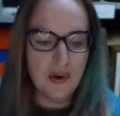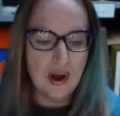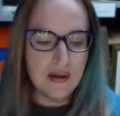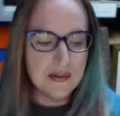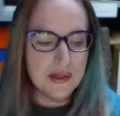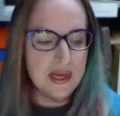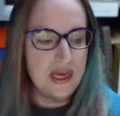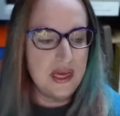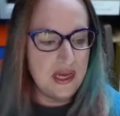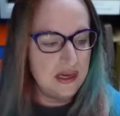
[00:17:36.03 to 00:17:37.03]

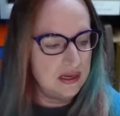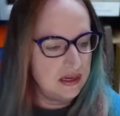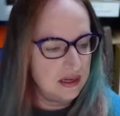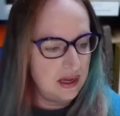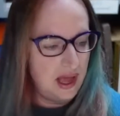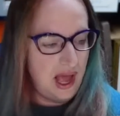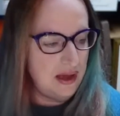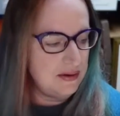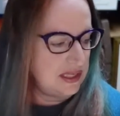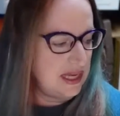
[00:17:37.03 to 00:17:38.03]
probably I
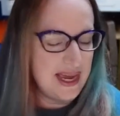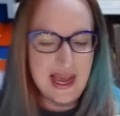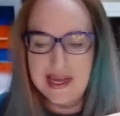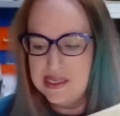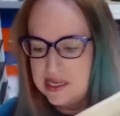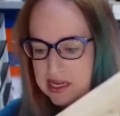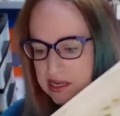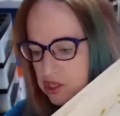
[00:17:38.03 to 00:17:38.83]
would say 18